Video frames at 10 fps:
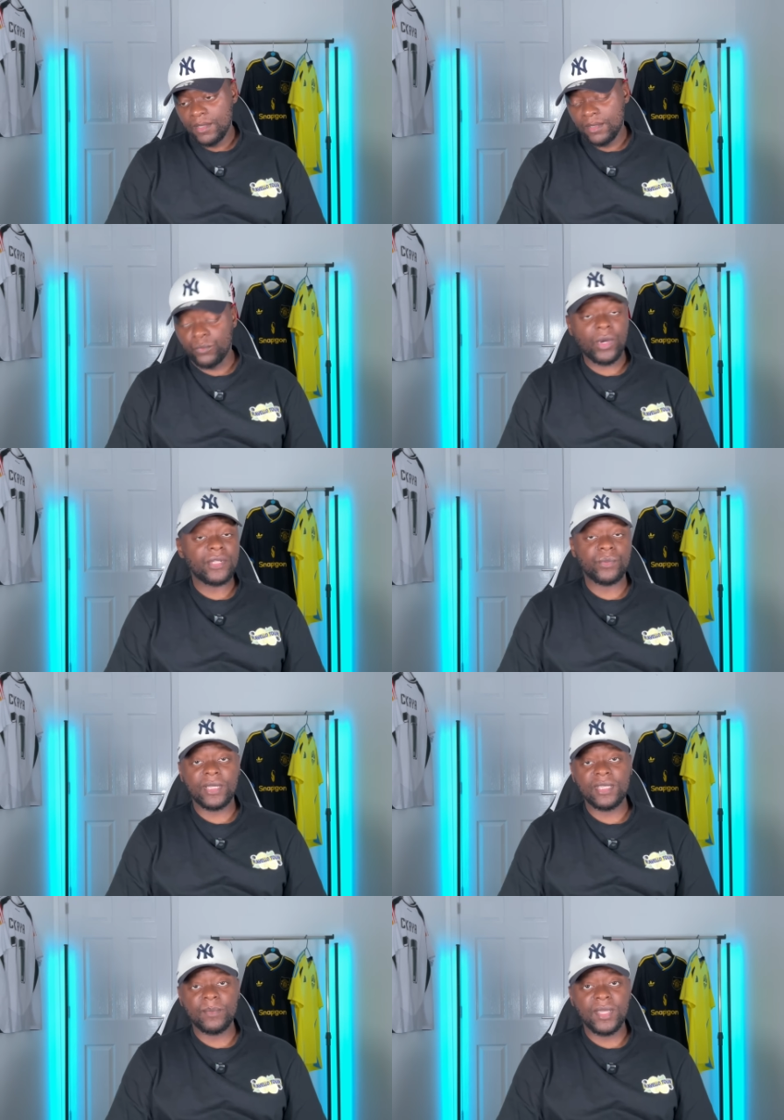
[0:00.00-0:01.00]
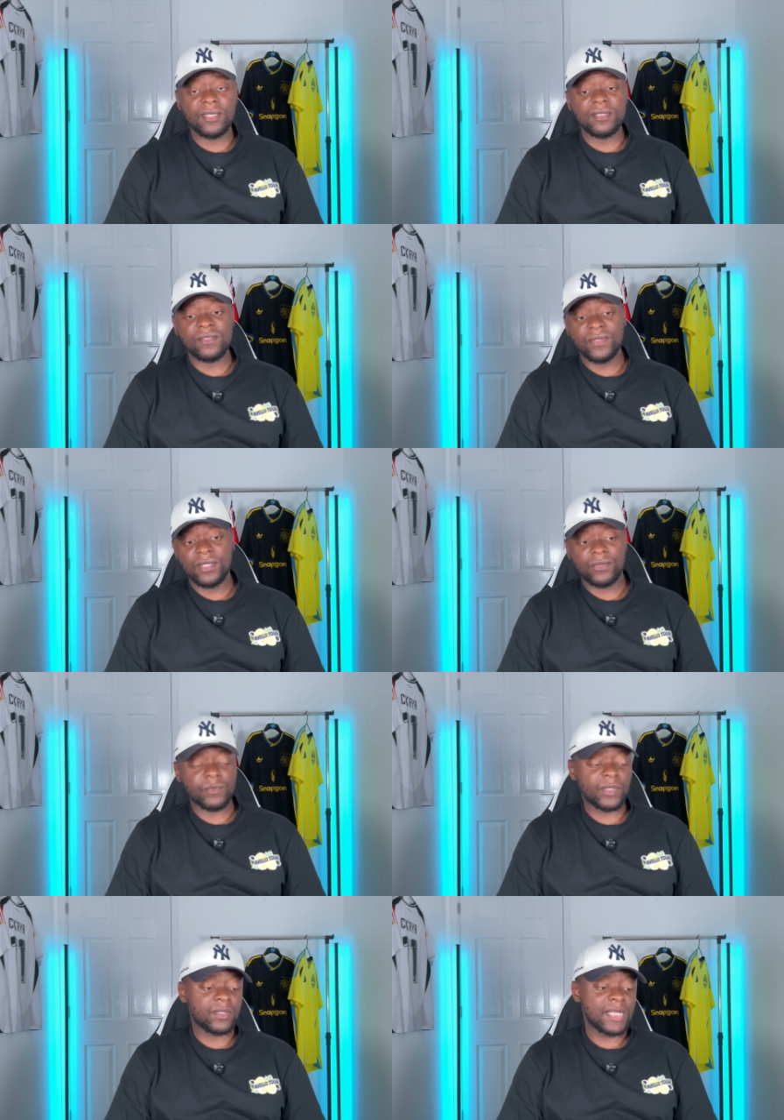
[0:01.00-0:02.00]
And why do I keep making these videos?
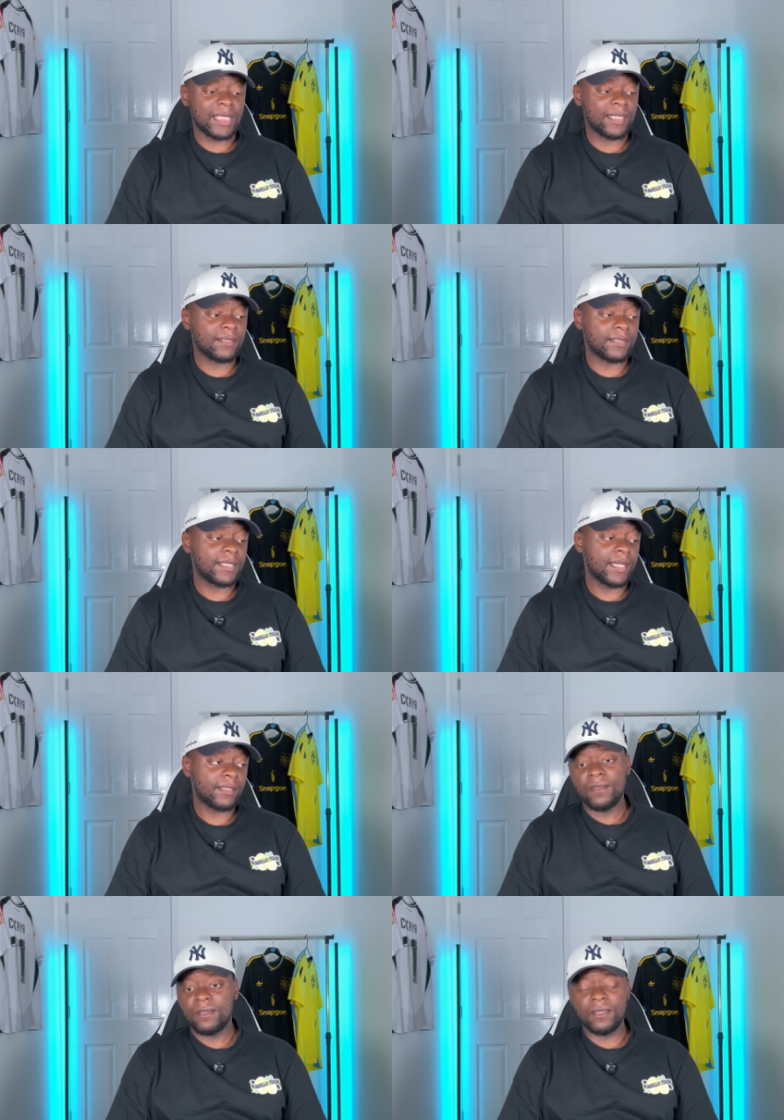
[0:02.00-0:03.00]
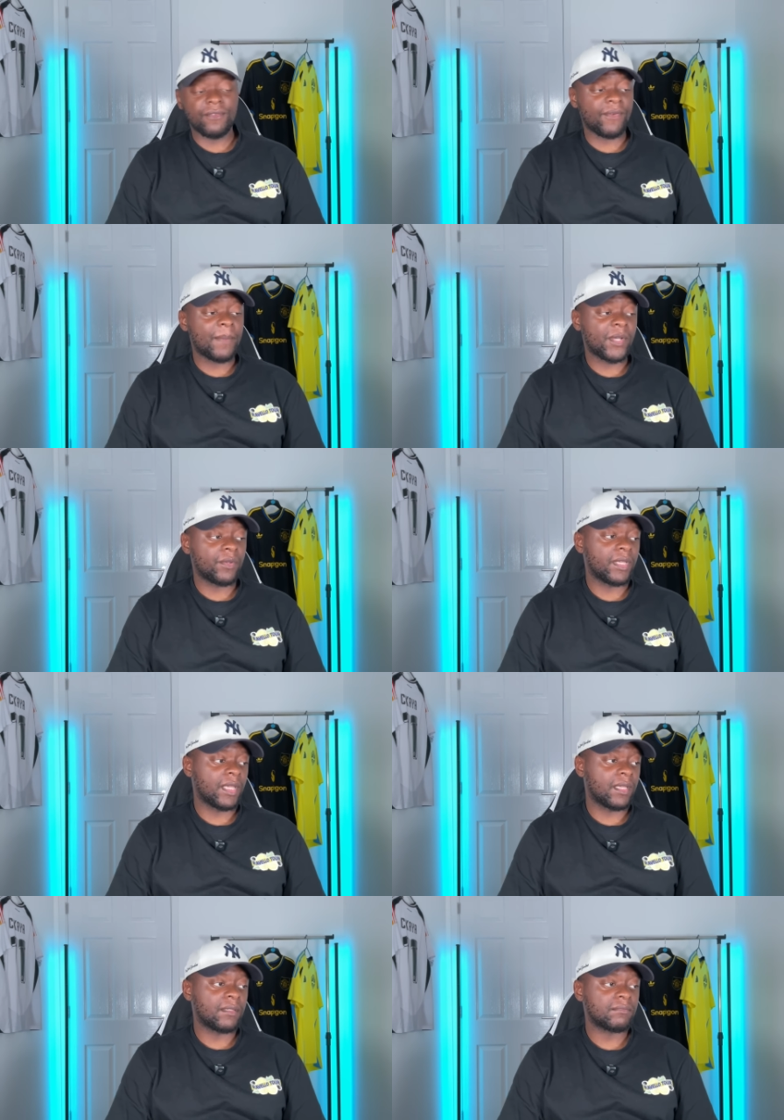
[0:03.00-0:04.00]
Because at the end of the day, if I'm out
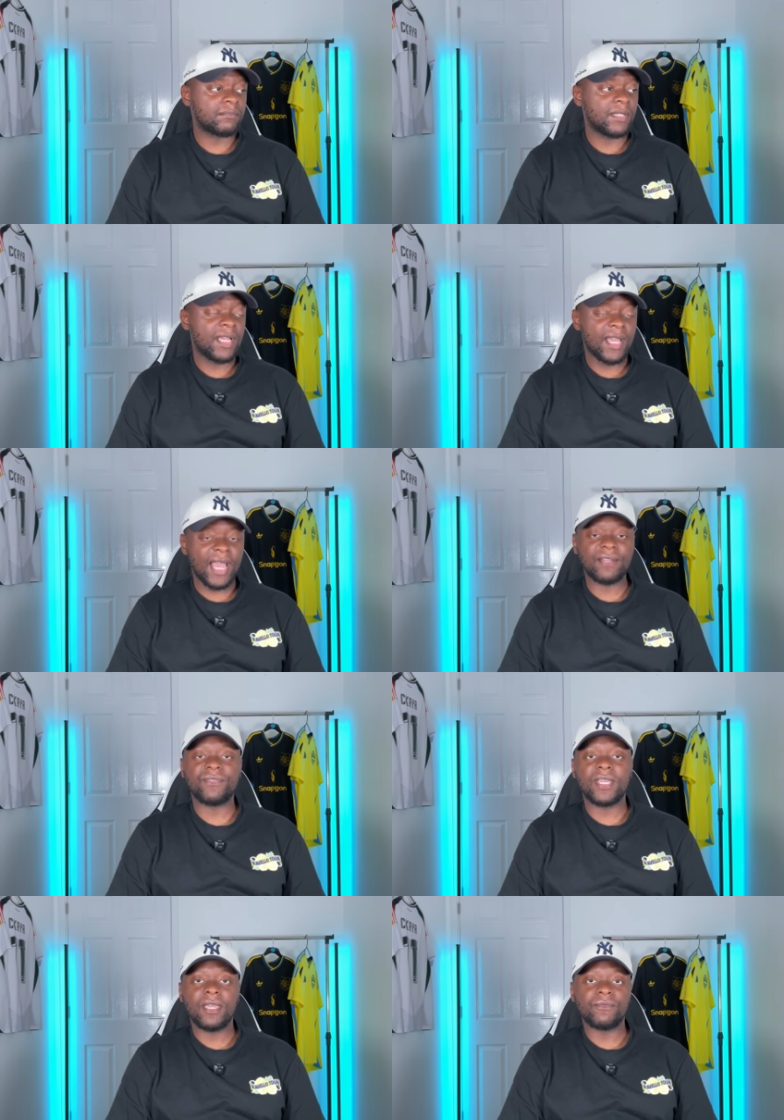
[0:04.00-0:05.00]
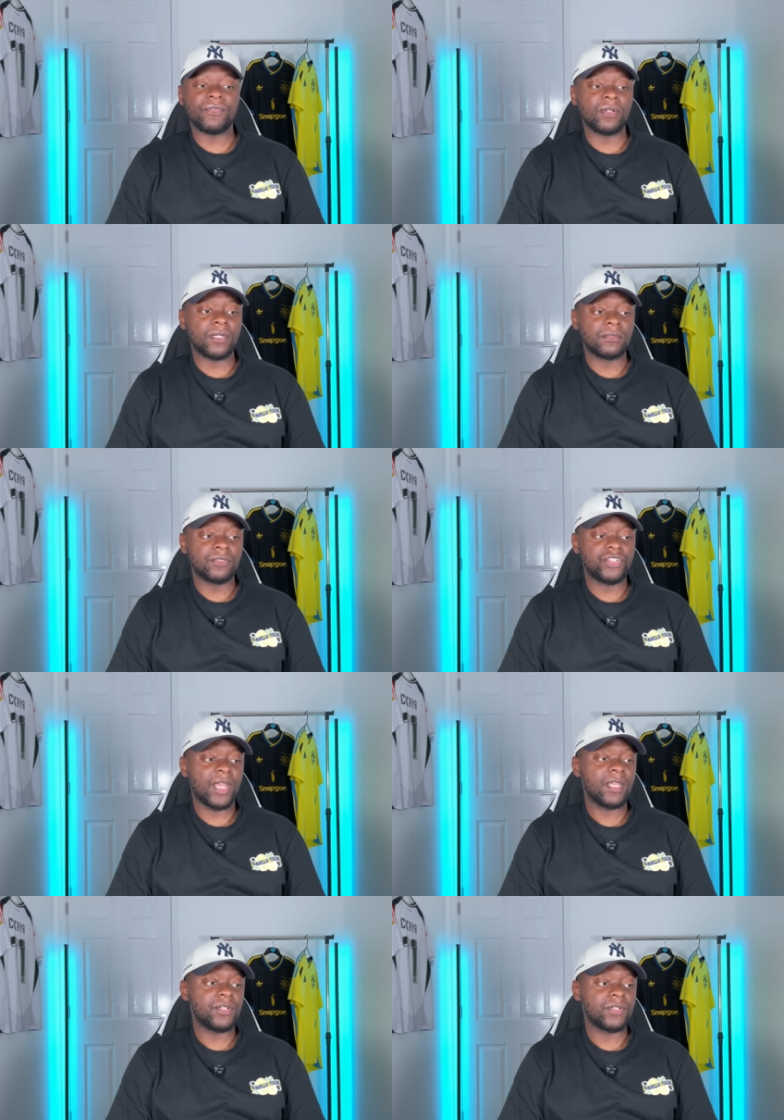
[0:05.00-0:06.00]
here advocating for a
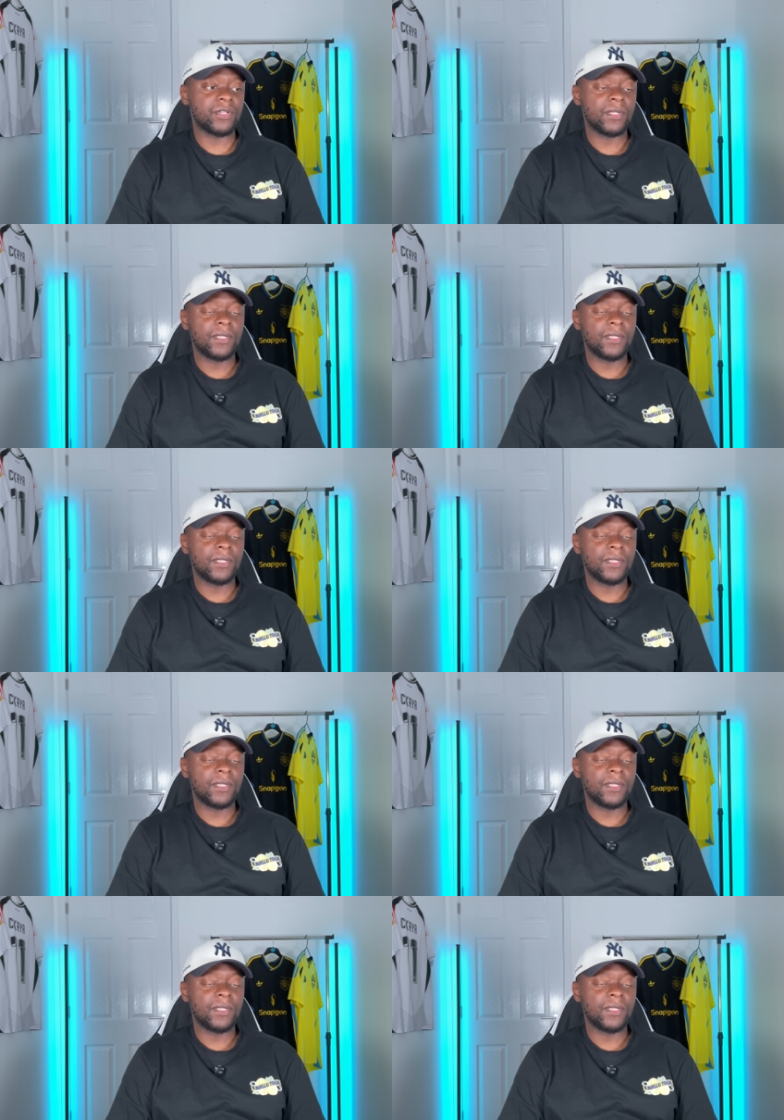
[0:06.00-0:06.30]
change